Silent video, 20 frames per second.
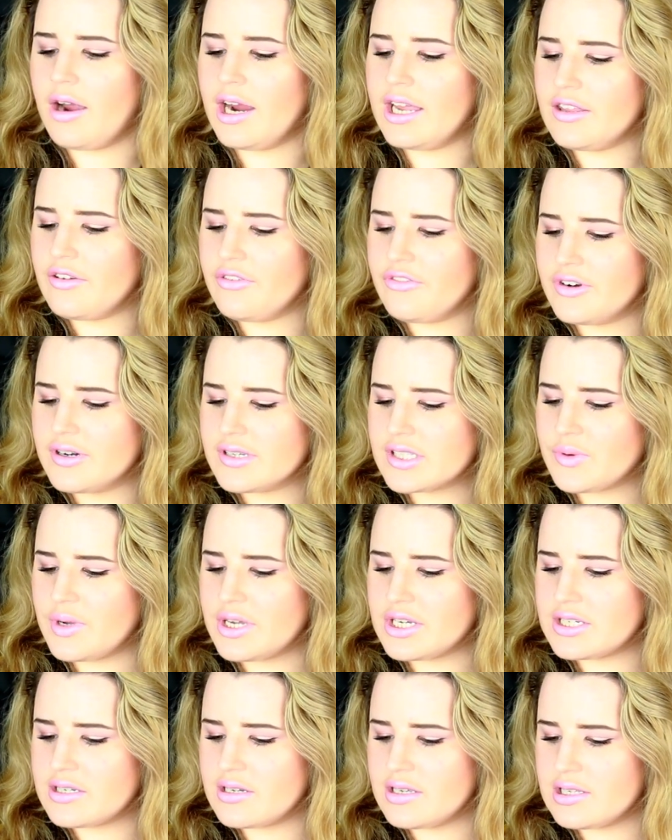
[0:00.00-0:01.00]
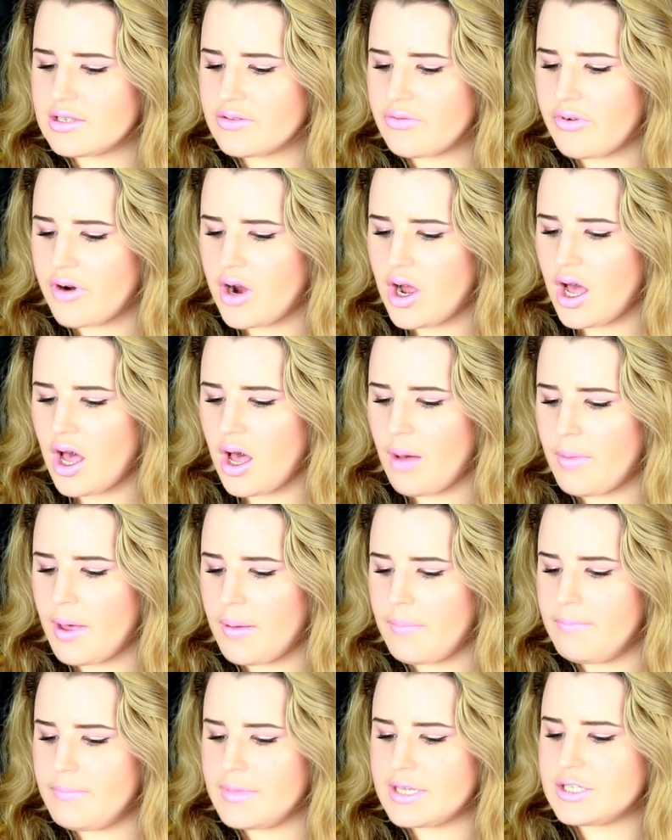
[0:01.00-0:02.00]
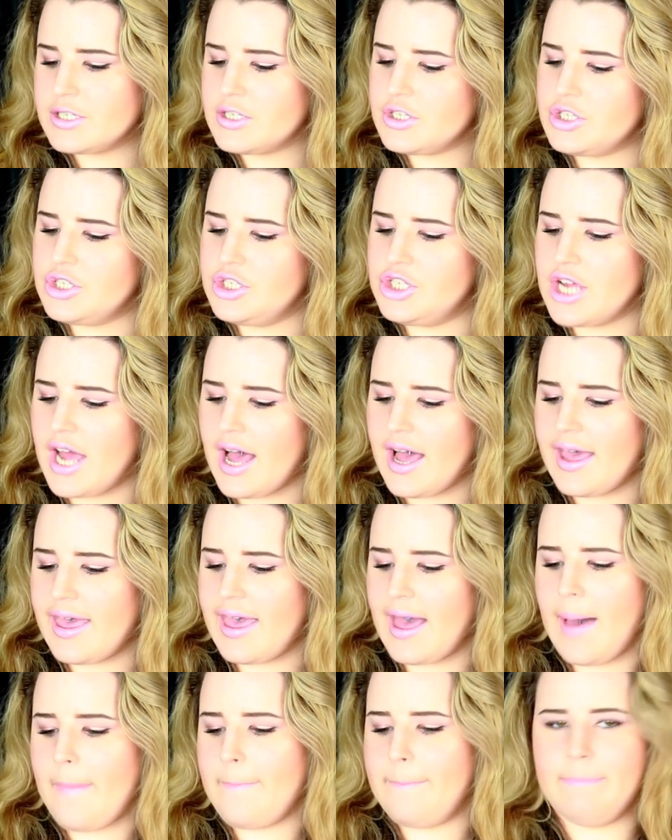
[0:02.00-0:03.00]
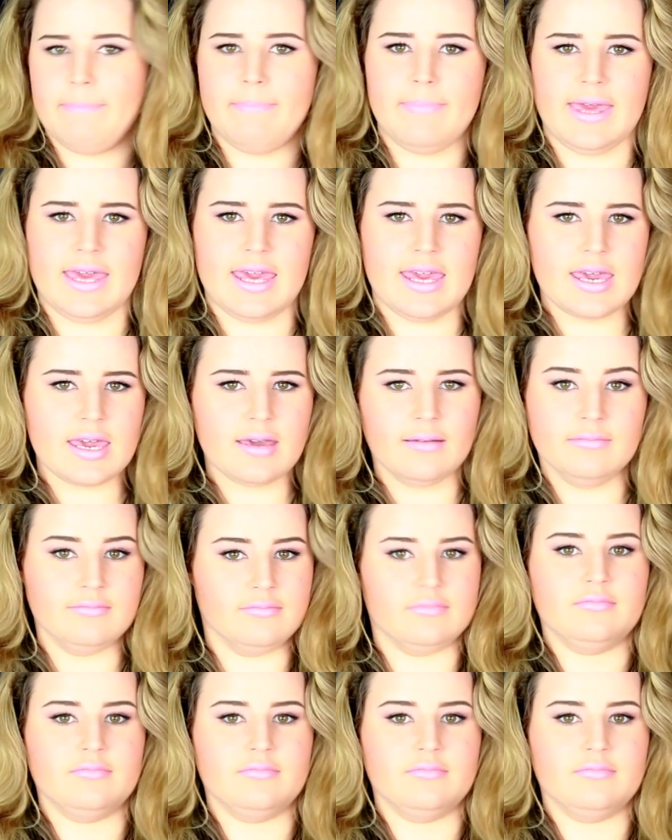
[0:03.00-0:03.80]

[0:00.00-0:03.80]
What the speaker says: All right, the first question is from Miss Jayami.